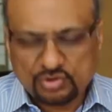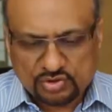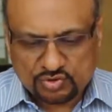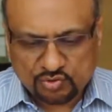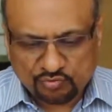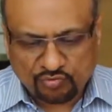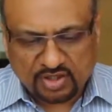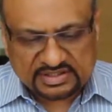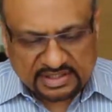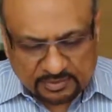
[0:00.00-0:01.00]
So
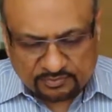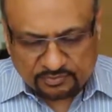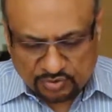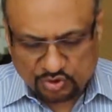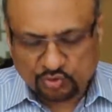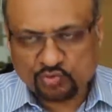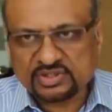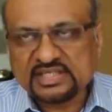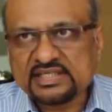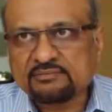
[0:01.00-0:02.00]
for them to
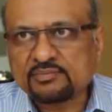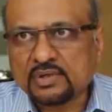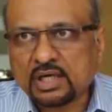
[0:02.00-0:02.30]
really